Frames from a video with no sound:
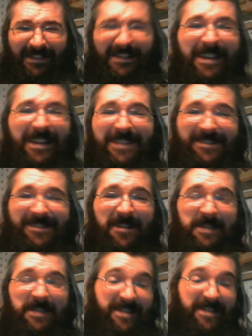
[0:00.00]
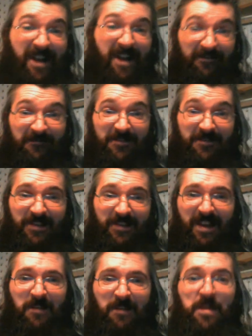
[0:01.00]
didn't offer vision
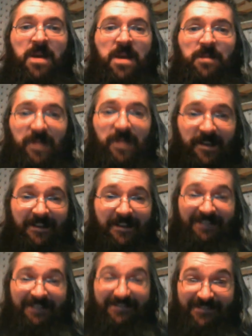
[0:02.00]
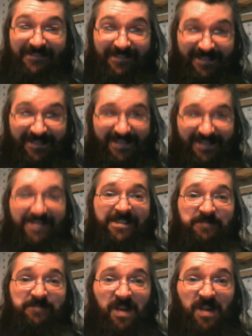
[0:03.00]
care. But just the thing
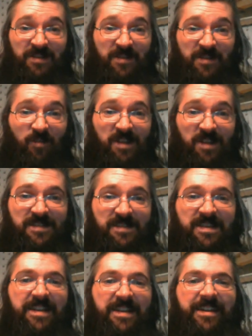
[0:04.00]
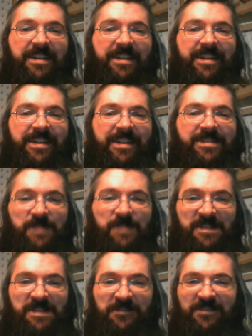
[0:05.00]
that bugged me was, it
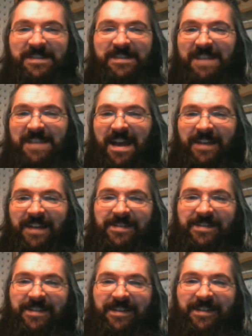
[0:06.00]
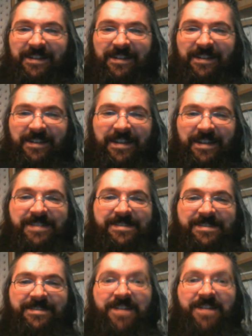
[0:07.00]
specifically said, it's
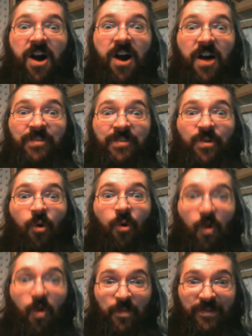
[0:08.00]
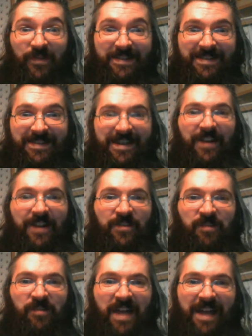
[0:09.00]
the non-corporate
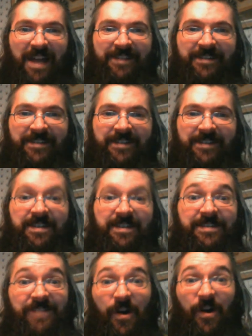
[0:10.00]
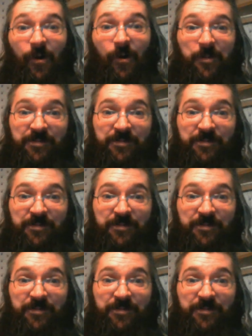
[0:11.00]
health plan. So